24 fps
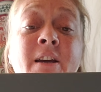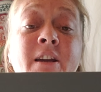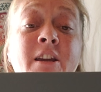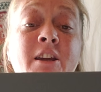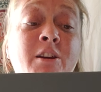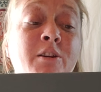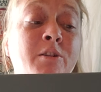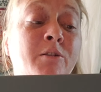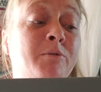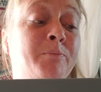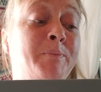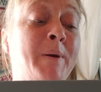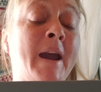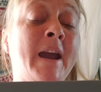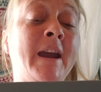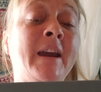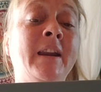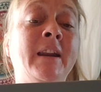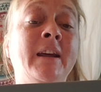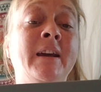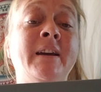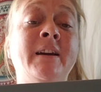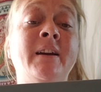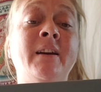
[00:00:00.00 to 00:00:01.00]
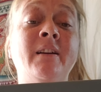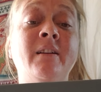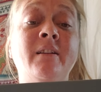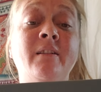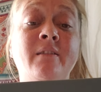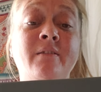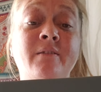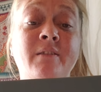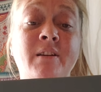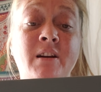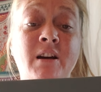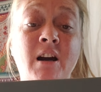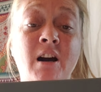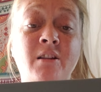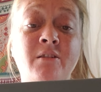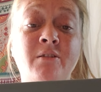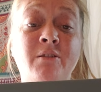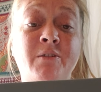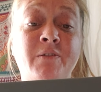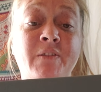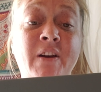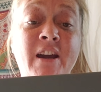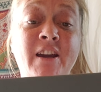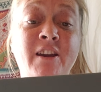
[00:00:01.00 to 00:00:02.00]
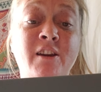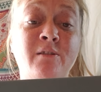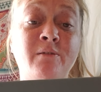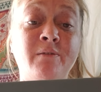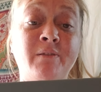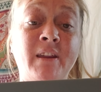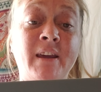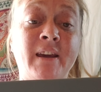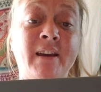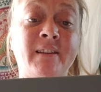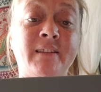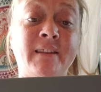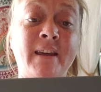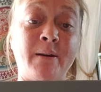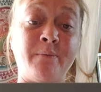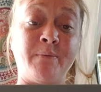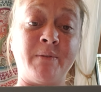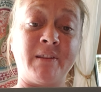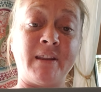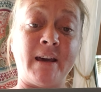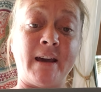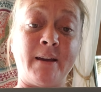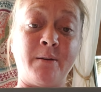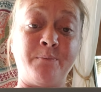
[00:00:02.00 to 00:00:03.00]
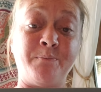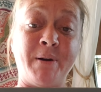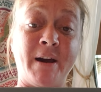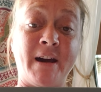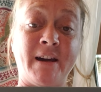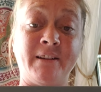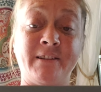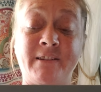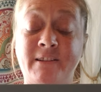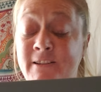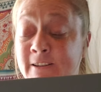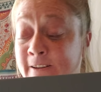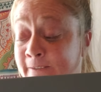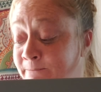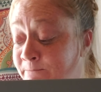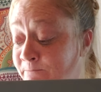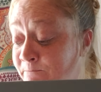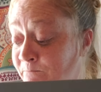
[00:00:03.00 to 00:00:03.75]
You paint it the color that you think they would like best.